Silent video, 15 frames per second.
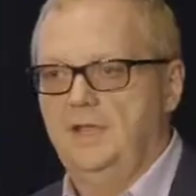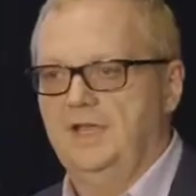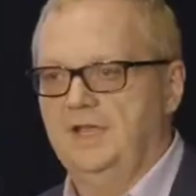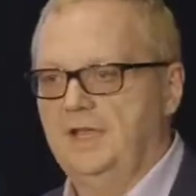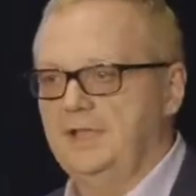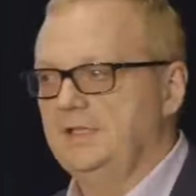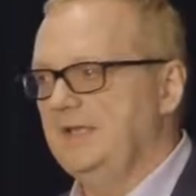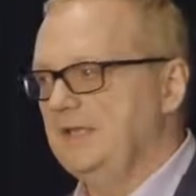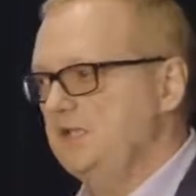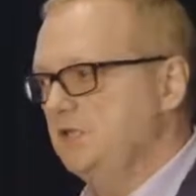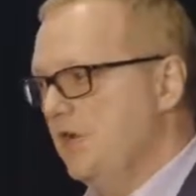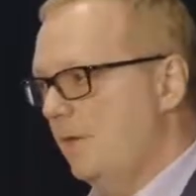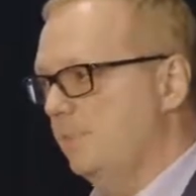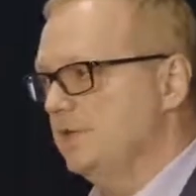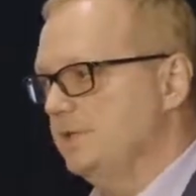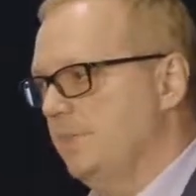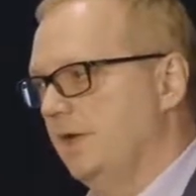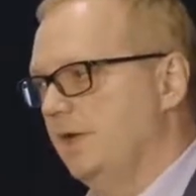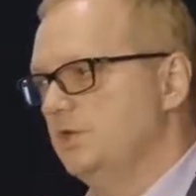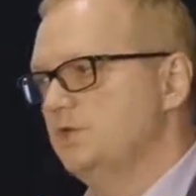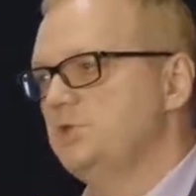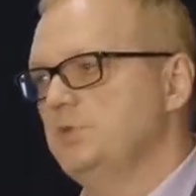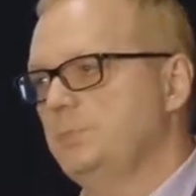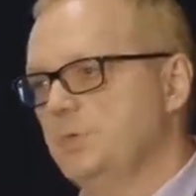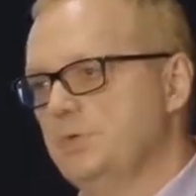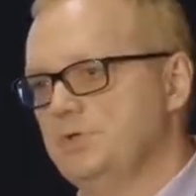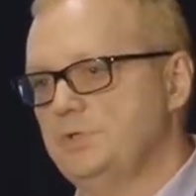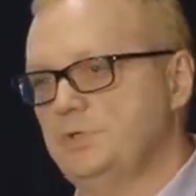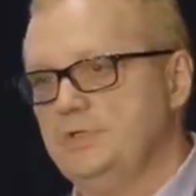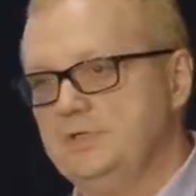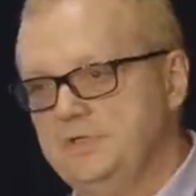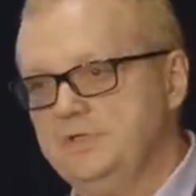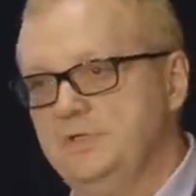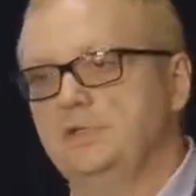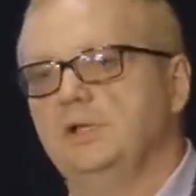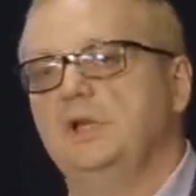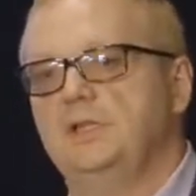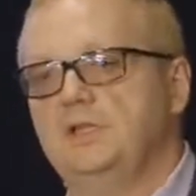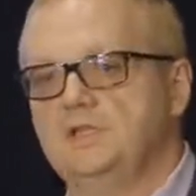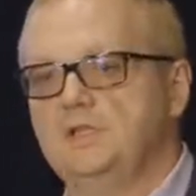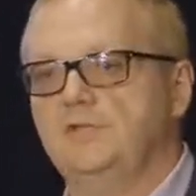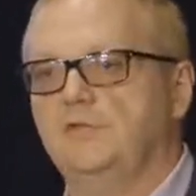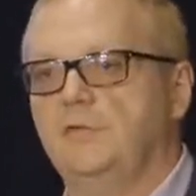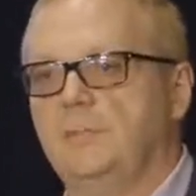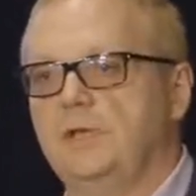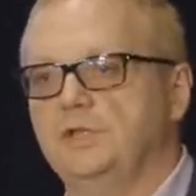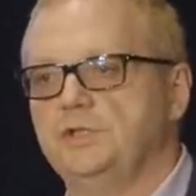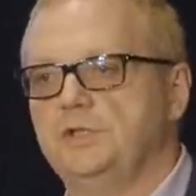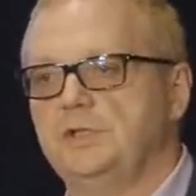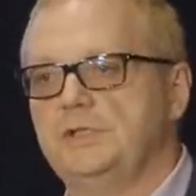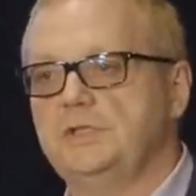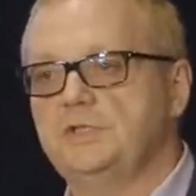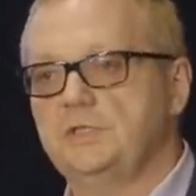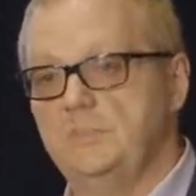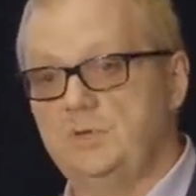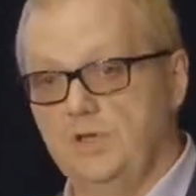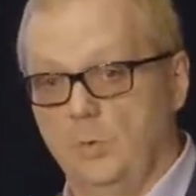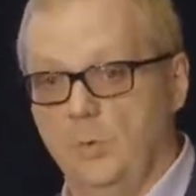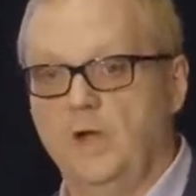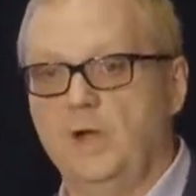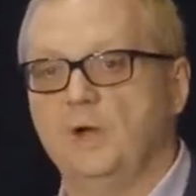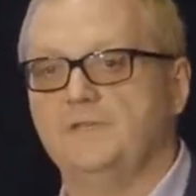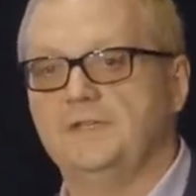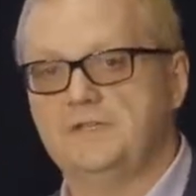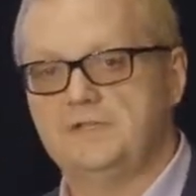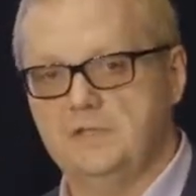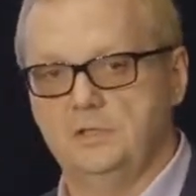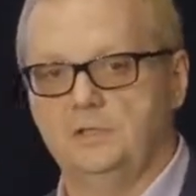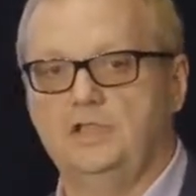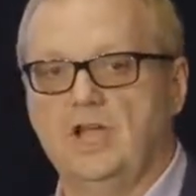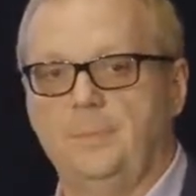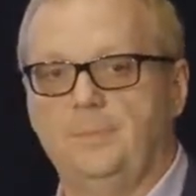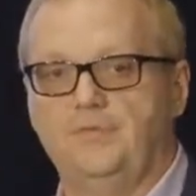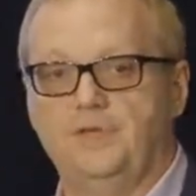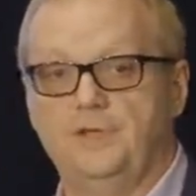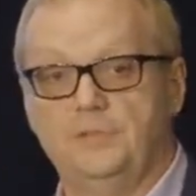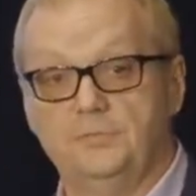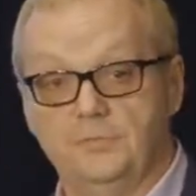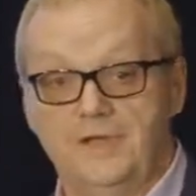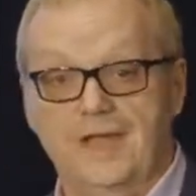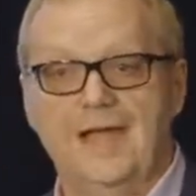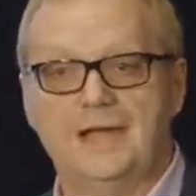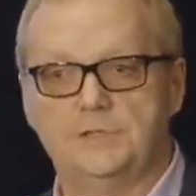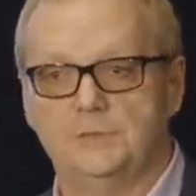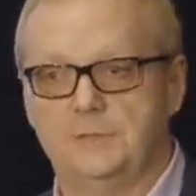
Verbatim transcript: Again, that e-commerce manager is the person that needs to look at this information, needs to be aware of it and stay on top of it and react